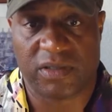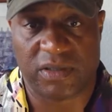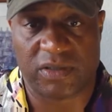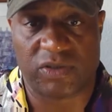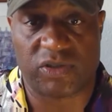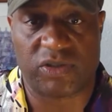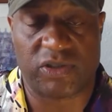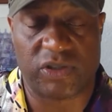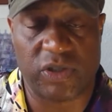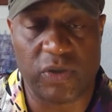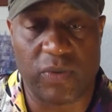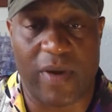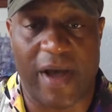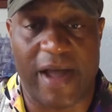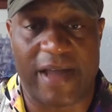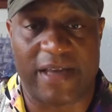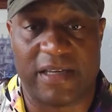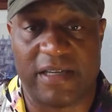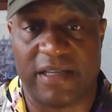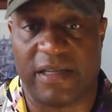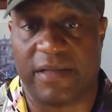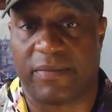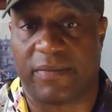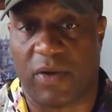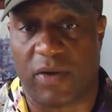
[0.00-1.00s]

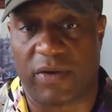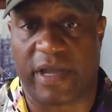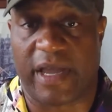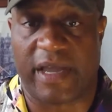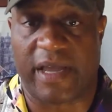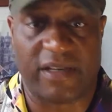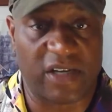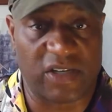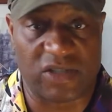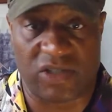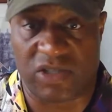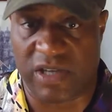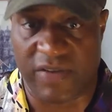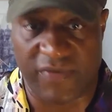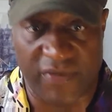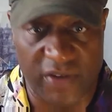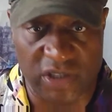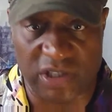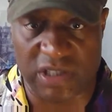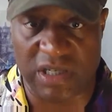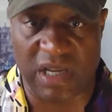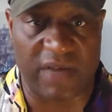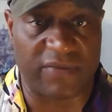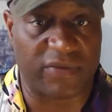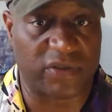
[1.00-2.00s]
2ID. Okay, that's
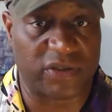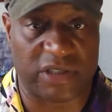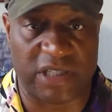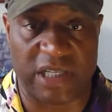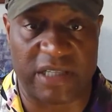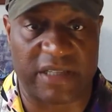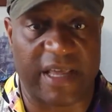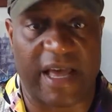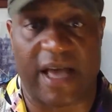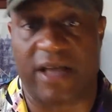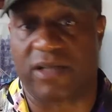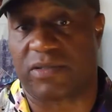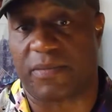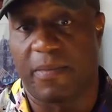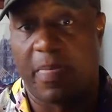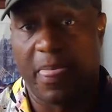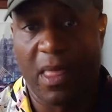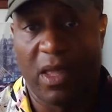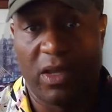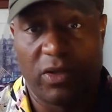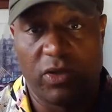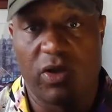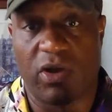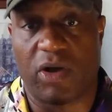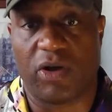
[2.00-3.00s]
division level is 10,000.
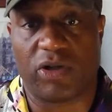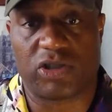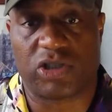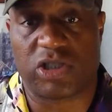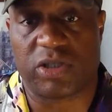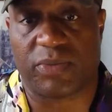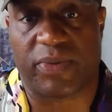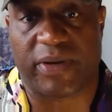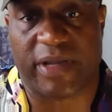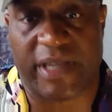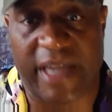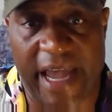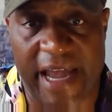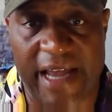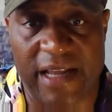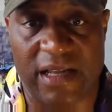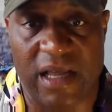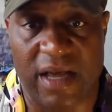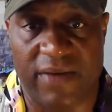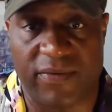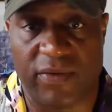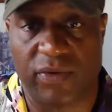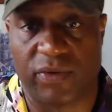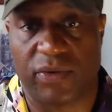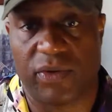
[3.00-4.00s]
You go to a brigade
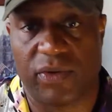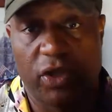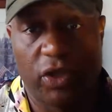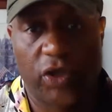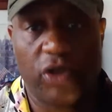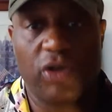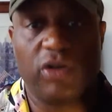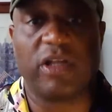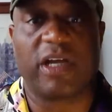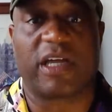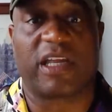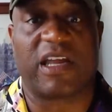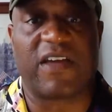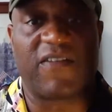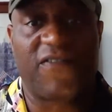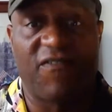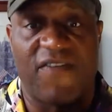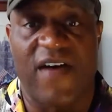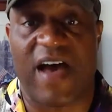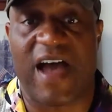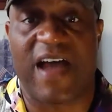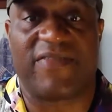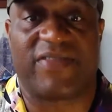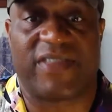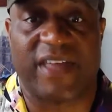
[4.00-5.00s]
level, you're looking at
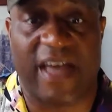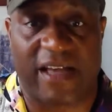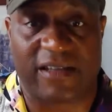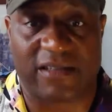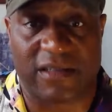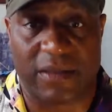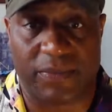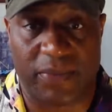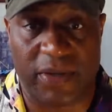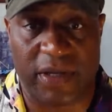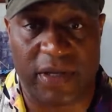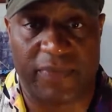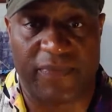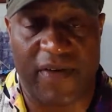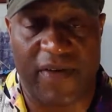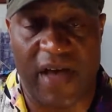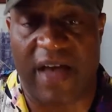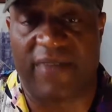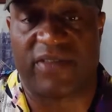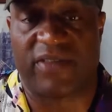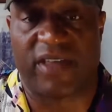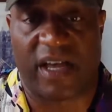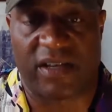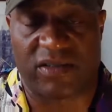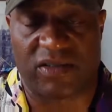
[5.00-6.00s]
5,000 people,
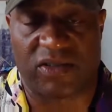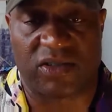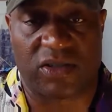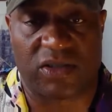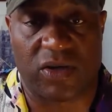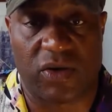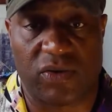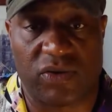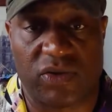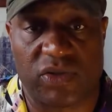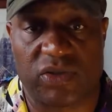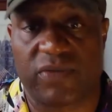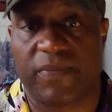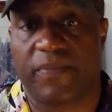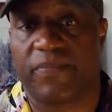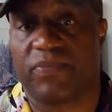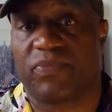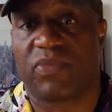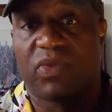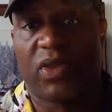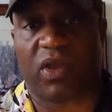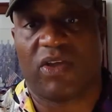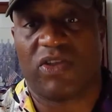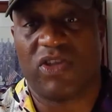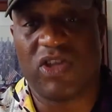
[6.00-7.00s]
5,000 soldiers.
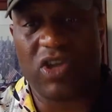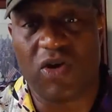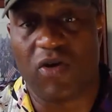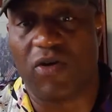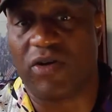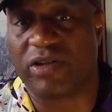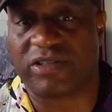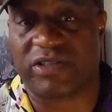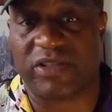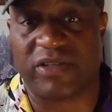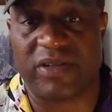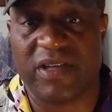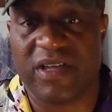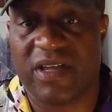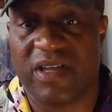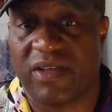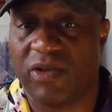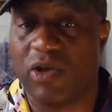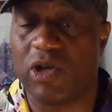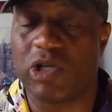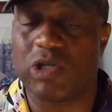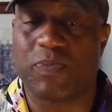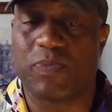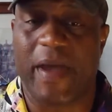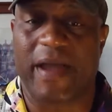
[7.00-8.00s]

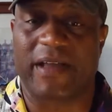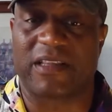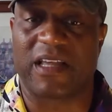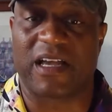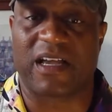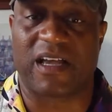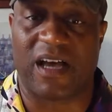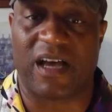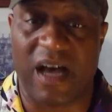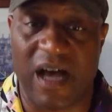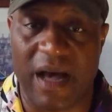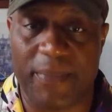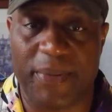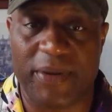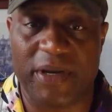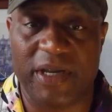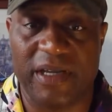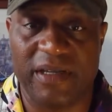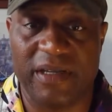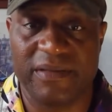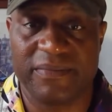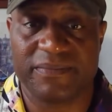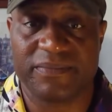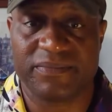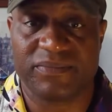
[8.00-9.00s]
You expect a
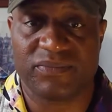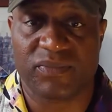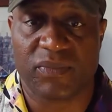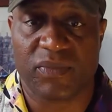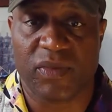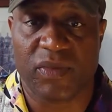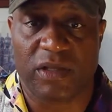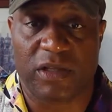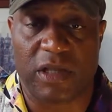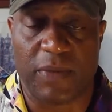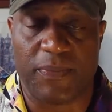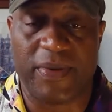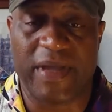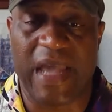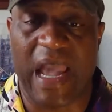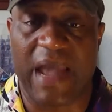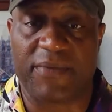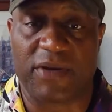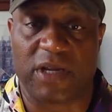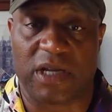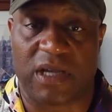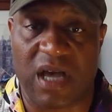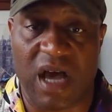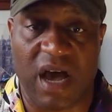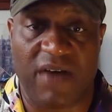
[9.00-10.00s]
company to be able
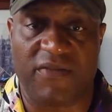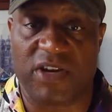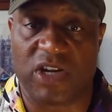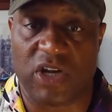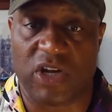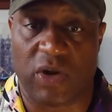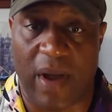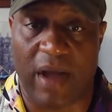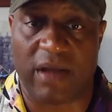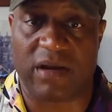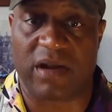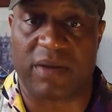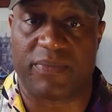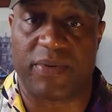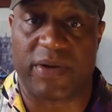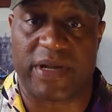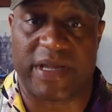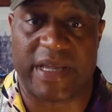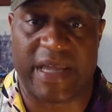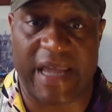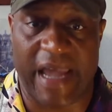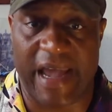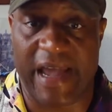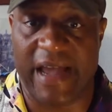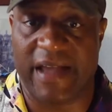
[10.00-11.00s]
to cover the ground a
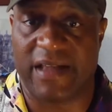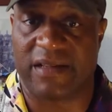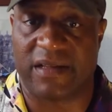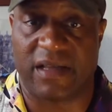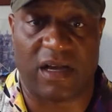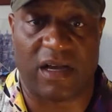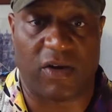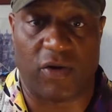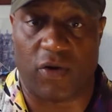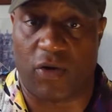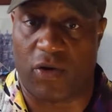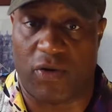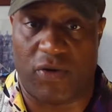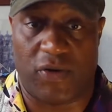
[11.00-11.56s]
brigade or